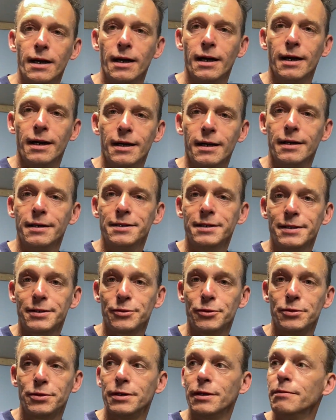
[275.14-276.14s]
and it does
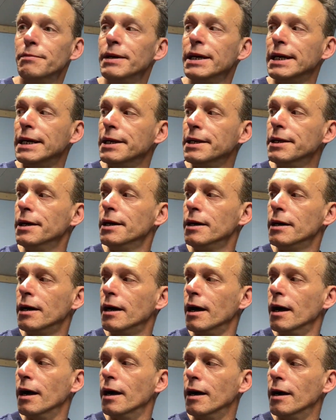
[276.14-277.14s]
also mean
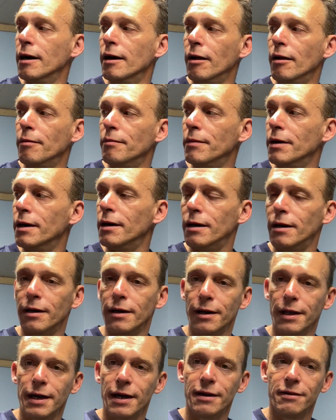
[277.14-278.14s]
I'm
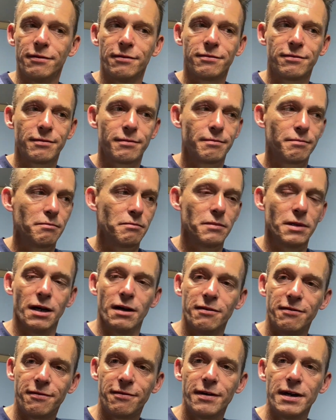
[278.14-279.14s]
going to have
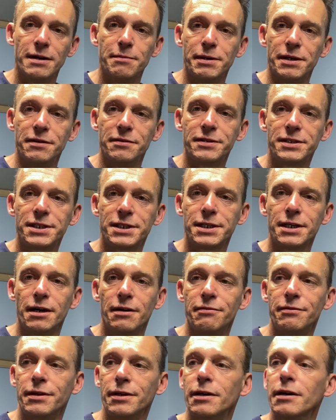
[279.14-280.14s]
a fair bit of
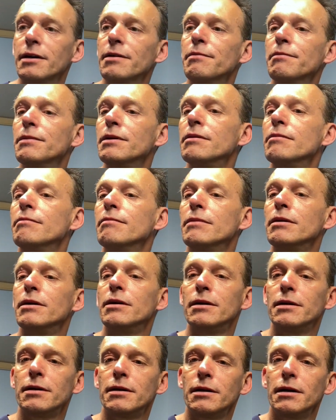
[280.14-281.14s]
stuff that I'm
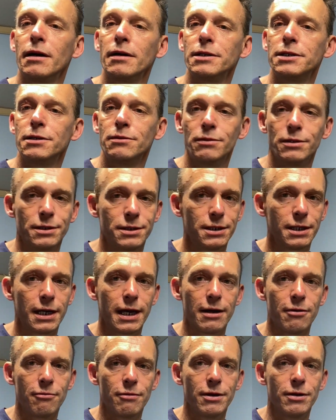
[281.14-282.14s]
going to want to
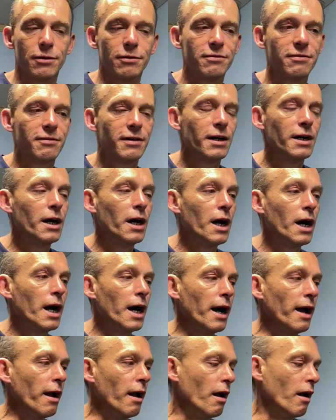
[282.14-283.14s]
get rid of.
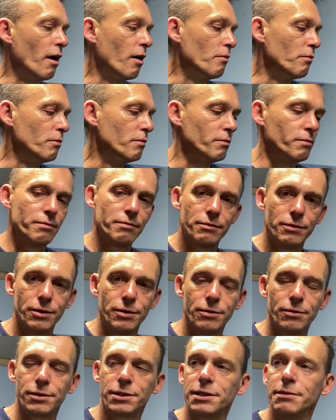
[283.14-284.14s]

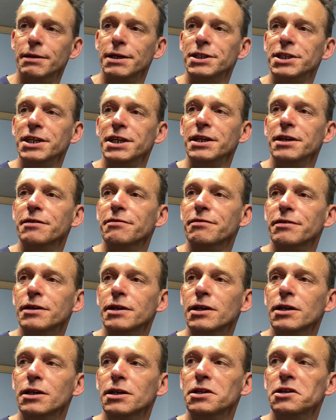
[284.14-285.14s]
Not so much any of
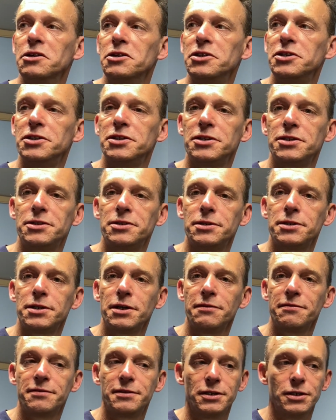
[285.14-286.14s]
the
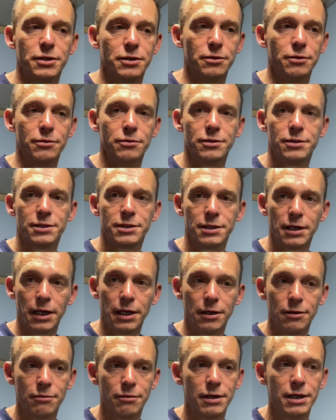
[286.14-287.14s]
stuff to do
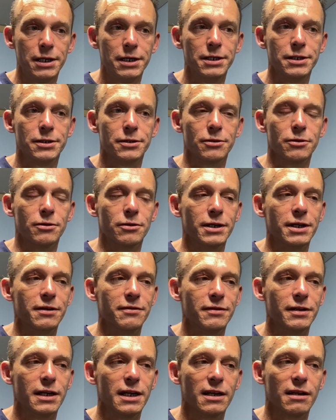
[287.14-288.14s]
sceneries or any
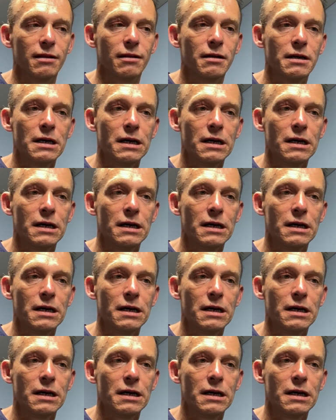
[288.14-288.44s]
of the little